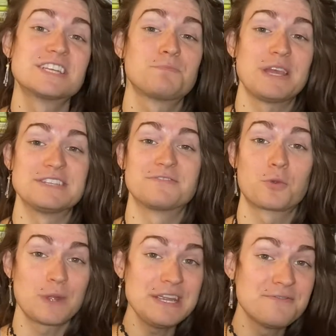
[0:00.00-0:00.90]
displays of
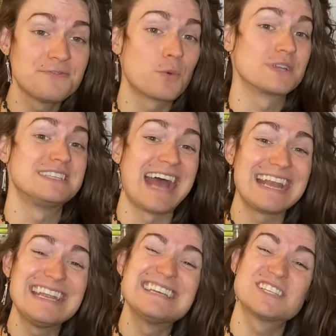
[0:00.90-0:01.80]
grief or
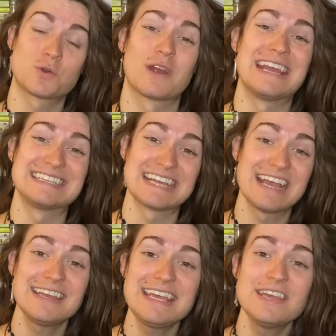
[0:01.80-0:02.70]
sadness or
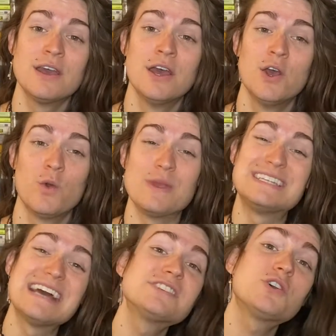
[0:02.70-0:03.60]
anxiety, we
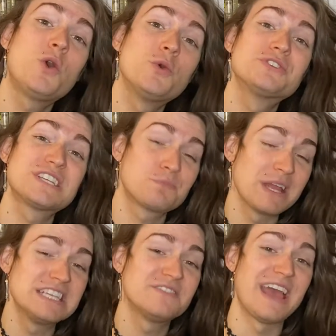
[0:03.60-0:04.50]
tend to hold
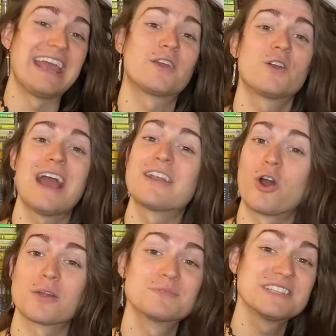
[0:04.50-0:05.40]
displays of anger at
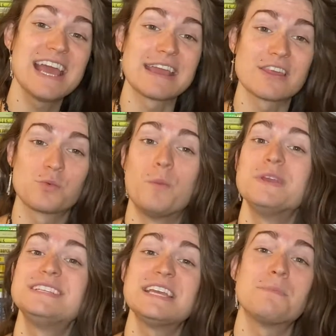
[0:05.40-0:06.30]
arm's length when we
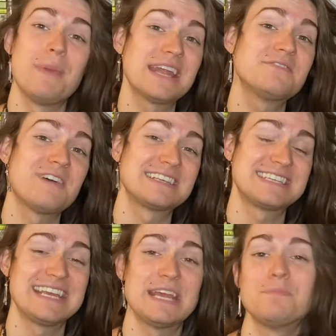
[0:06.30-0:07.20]
see it
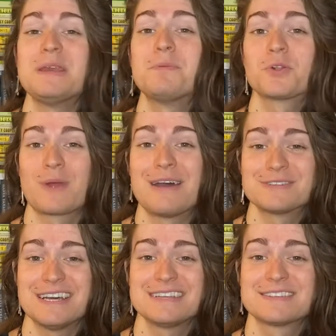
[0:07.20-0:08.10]
manifesting in people
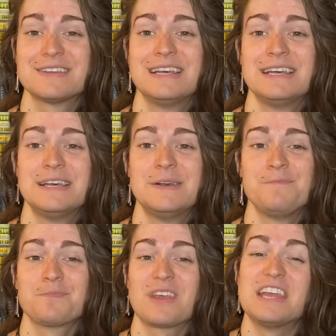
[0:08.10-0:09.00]
around us.
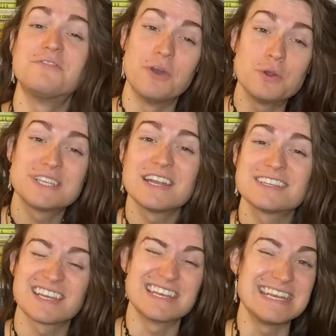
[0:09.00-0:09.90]
It evokes in
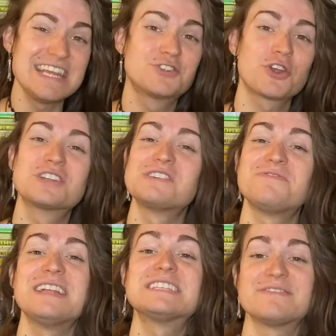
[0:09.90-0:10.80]
us a knee-jerk
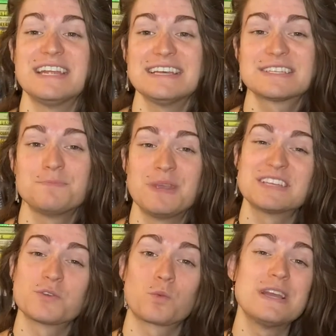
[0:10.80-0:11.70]
defensiveness
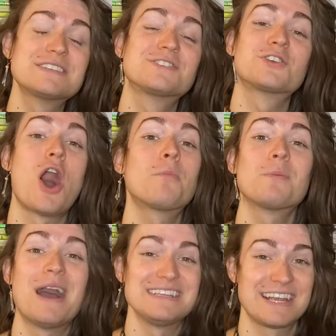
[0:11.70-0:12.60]
because it risks
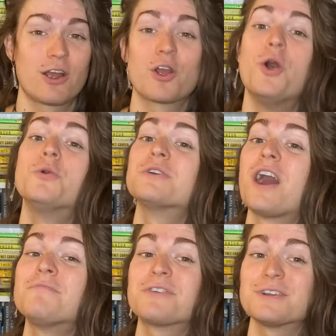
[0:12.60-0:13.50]
compromising our own
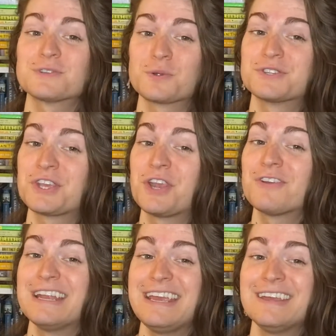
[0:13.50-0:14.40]
comfort or
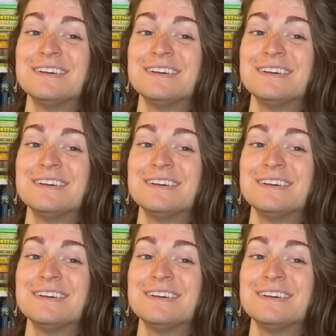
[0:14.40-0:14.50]
security.